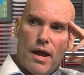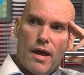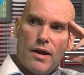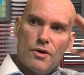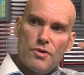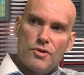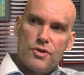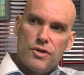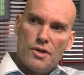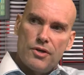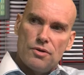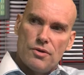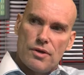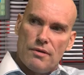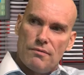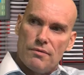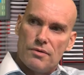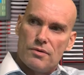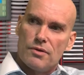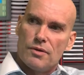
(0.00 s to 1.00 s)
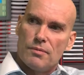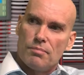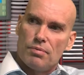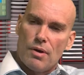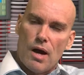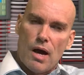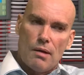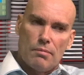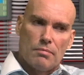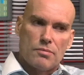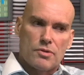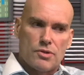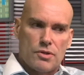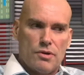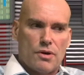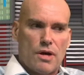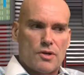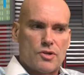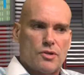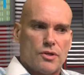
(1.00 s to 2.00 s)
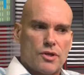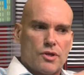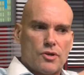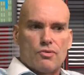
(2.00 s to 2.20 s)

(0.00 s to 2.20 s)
energy you're giving to the problem. So you're actually